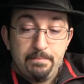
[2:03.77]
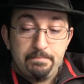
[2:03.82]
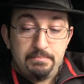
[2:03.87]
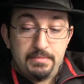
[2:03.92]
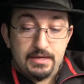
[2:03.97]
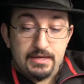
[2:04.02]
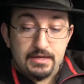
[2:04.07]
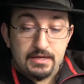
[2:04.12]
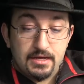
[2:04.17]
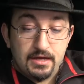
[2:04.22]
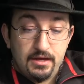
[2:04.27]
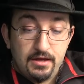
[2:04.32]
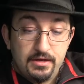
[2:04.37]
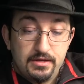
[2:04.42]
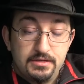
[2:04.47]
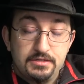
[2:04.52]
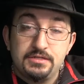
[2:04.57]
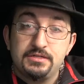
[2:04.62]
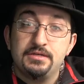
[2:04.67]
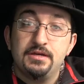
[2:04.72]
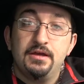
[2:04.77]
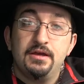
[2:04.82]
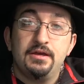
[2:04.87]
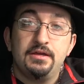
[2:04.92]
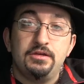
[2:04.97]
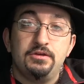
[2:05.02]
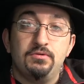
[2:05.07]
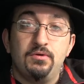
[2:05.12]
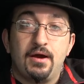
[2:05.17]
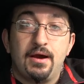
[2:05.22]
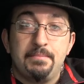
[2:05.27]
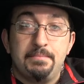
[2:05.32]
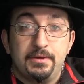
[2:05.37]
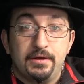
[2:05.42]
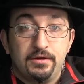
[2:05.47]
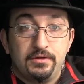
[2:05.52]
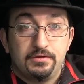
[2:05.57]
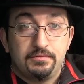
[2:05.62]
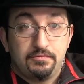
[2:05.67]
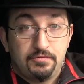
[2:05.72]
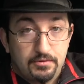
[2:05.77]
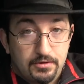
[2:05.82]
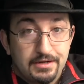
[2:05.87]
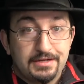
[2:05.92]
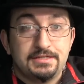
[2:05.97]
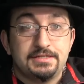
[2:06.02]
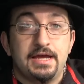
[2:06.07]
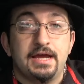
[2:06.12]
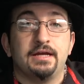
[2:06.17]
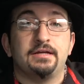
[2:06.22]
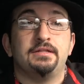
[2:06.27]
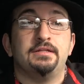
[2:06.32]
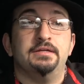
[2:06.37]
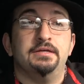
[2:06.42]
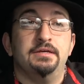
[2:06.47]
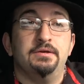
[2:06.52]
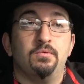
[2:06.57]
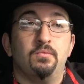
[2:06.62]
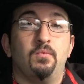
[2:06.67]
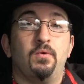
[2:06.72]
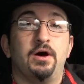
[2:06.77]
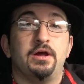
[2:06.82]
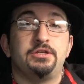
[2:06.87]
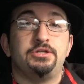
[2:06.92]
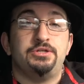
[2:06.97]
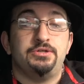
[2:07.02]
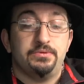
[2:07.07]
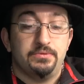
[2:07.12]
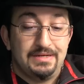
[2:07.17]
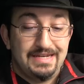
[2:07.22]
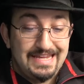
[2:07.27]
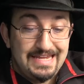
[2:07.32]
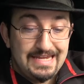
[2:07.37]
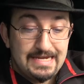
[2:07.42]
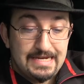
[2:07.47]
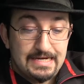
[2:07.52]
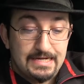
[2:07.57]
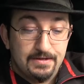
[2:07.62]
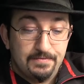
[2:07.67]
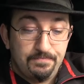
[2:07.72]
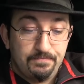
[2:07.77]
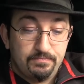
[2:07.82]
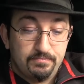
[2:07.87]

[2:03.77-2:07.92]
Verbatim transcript: because you are billed for exactly what you need.